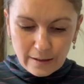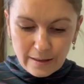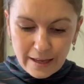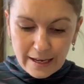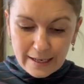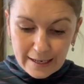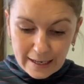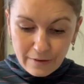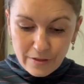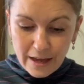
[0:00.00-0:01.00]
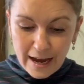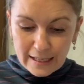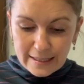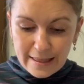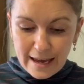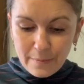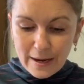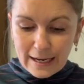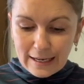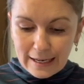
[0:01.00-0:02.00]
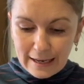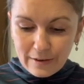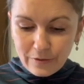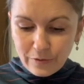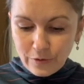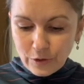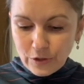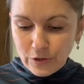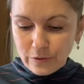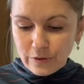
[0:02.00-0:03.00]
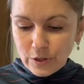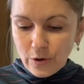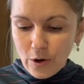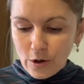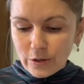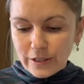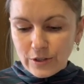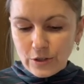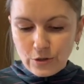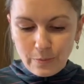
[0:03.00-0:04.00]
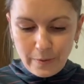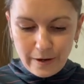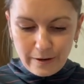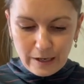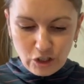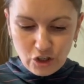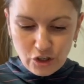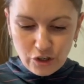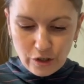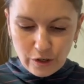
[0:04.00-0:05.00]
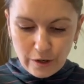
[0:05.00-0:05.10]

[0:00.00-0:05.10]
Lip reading: They give that they may live, for to withhold is to perish.